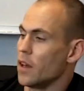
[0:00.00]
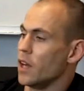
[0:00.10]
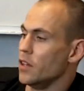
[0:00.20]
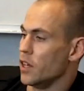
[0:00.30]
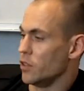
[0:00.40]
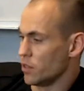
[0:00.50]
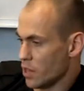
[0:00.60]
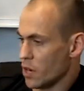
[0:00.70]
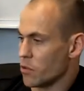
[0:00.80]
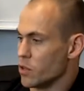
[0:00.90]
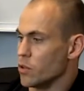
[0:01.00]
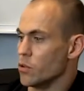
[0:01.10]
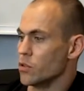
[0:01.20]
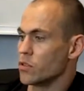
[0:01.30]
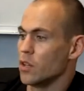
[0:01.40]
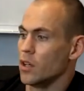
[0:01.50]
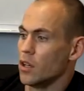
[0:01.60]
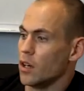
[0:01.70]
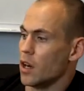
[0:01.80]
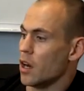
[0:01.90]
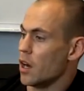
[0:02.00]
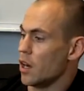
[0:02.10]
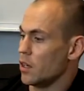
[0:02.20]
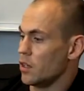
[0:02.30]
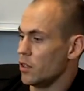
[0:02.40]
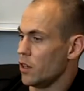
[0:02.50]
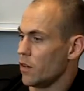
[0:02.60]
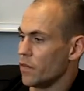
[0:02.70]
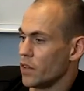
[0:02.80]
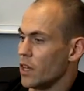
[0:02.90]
And then, yeah, we used, you know,